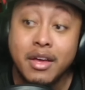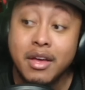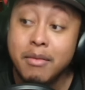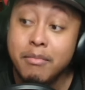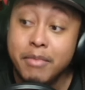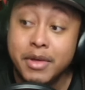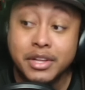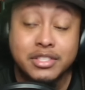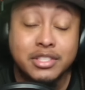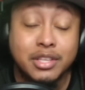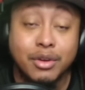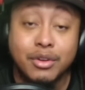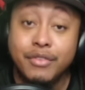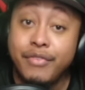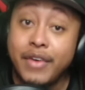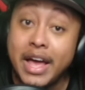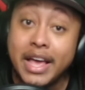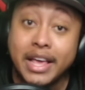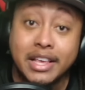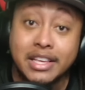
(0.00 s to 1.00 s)
Minnesota
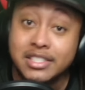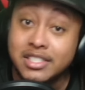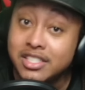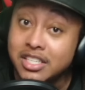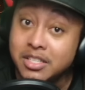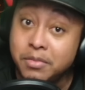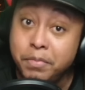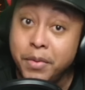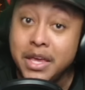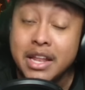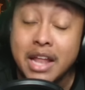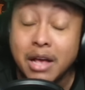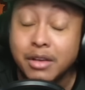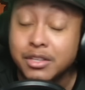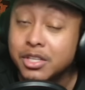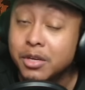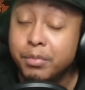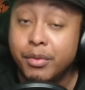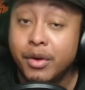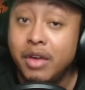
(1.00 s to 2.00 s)
Vikings just beat
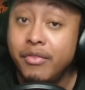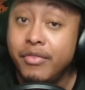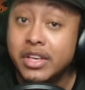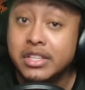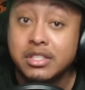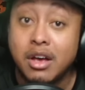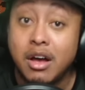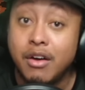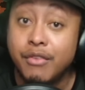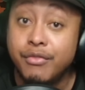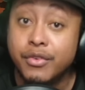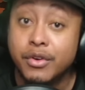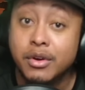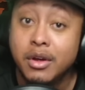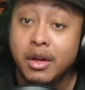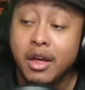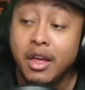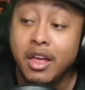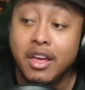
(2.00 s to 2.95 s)
out your previous offer.